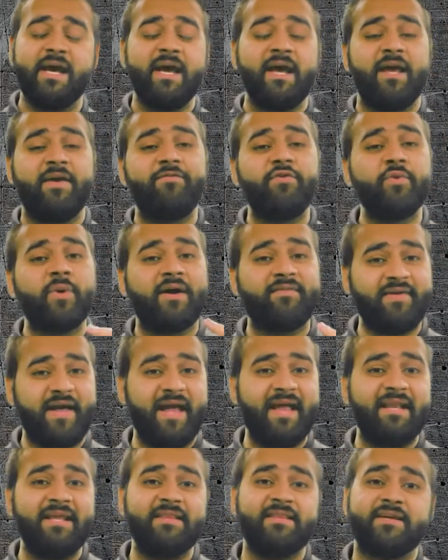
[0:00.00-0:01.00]
If you have
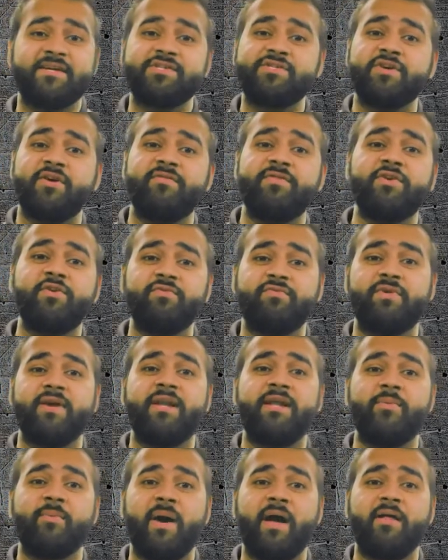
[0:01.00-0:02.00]
any that are serving you
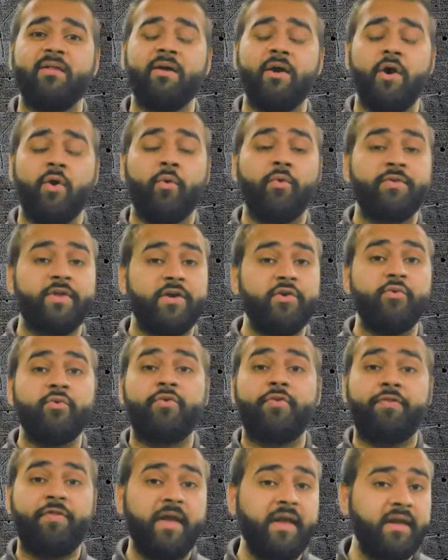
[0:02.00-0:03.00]
really well or that you
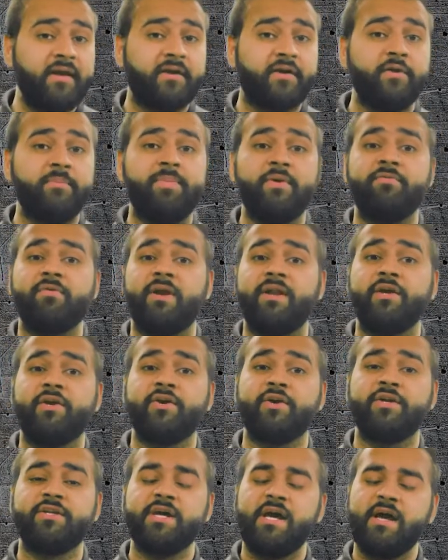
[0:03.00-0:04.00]
think could be really good,